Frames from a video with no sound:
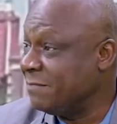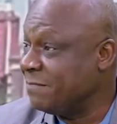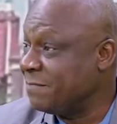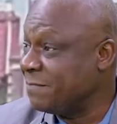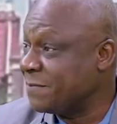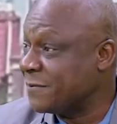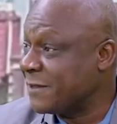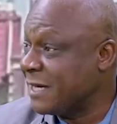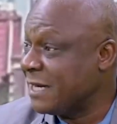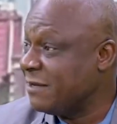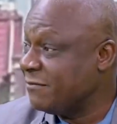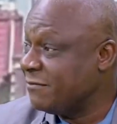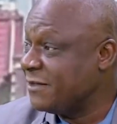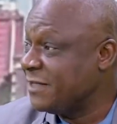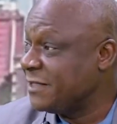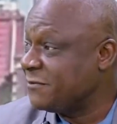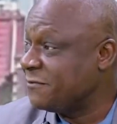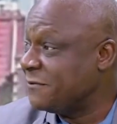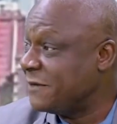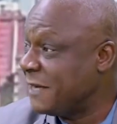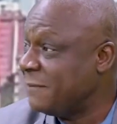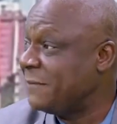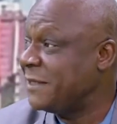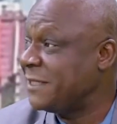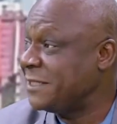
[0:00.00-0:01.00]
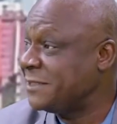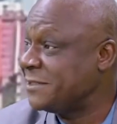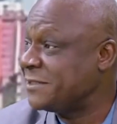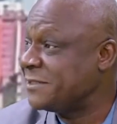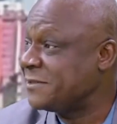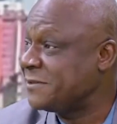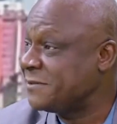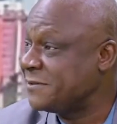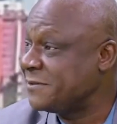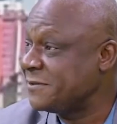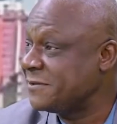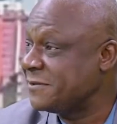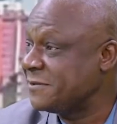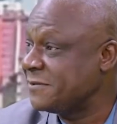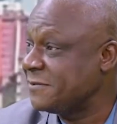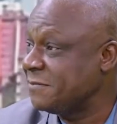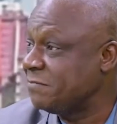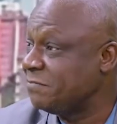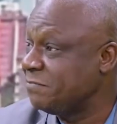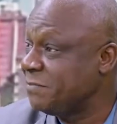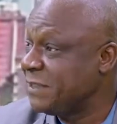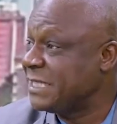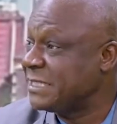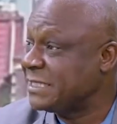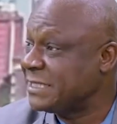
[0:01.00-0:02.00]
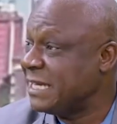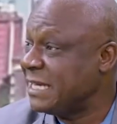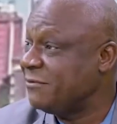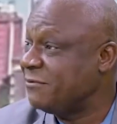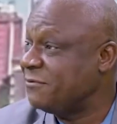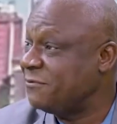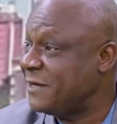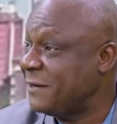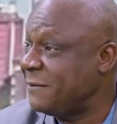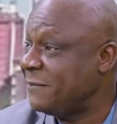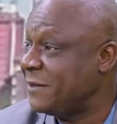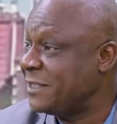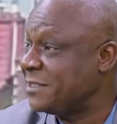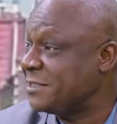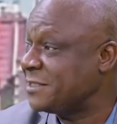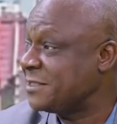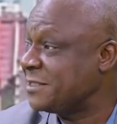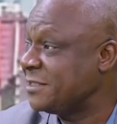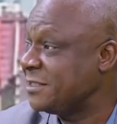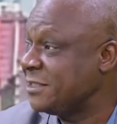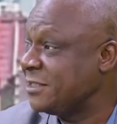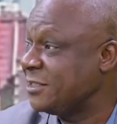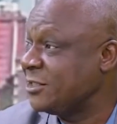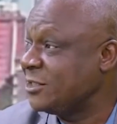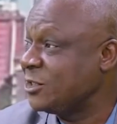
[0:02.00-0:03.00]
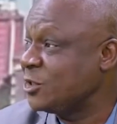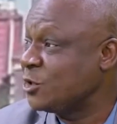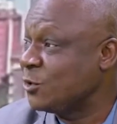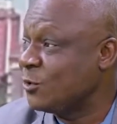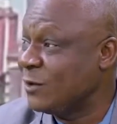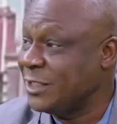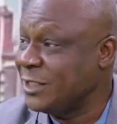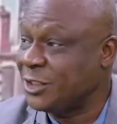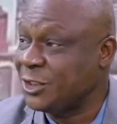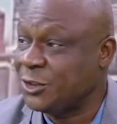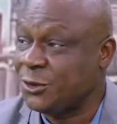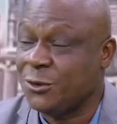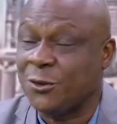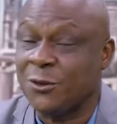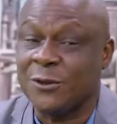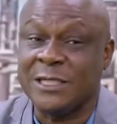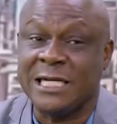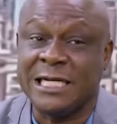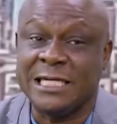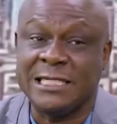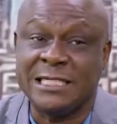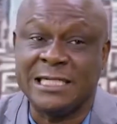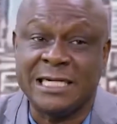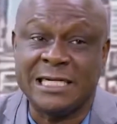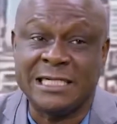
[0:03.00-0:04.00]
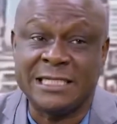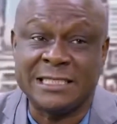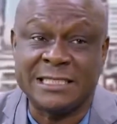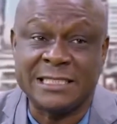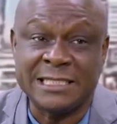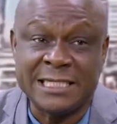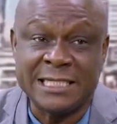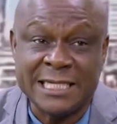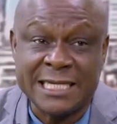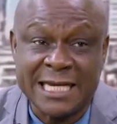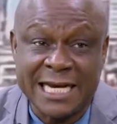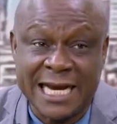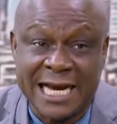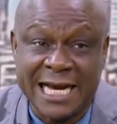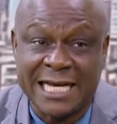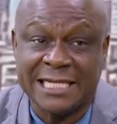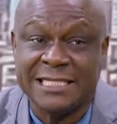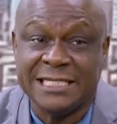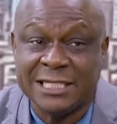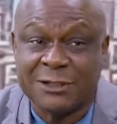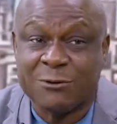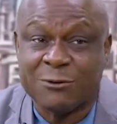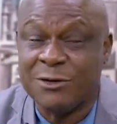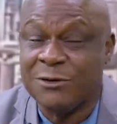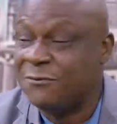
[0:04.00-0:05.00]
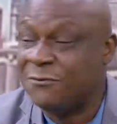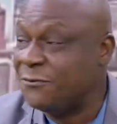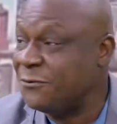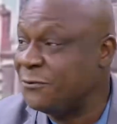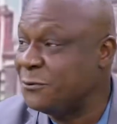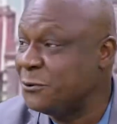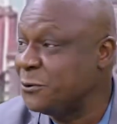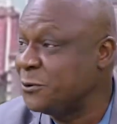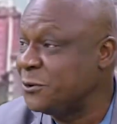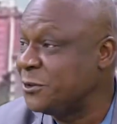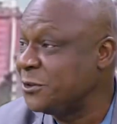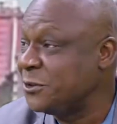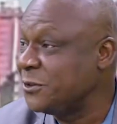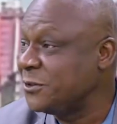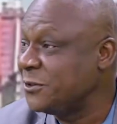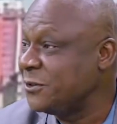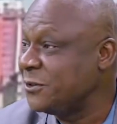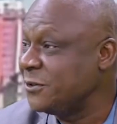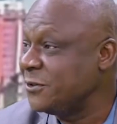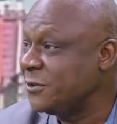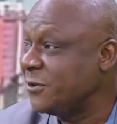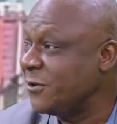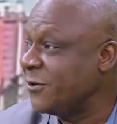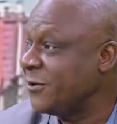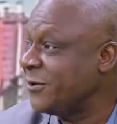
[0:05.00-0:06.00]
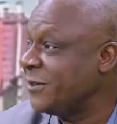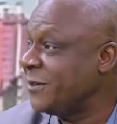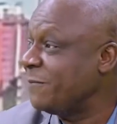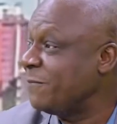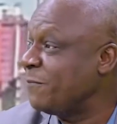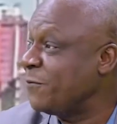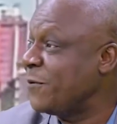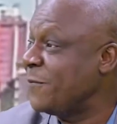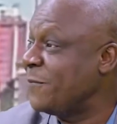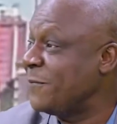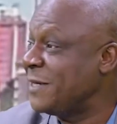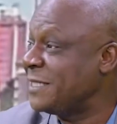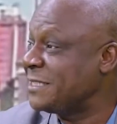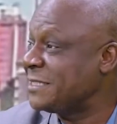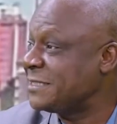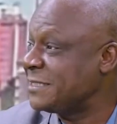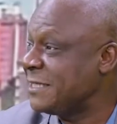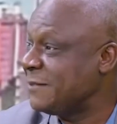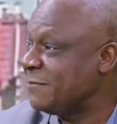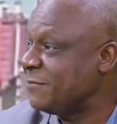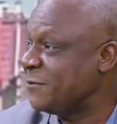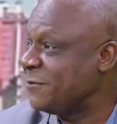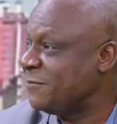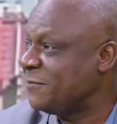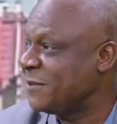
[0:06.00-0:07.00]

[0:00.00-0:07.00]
private farmers, big-time farmers, to ensure that there is adequate food on the poor man's table.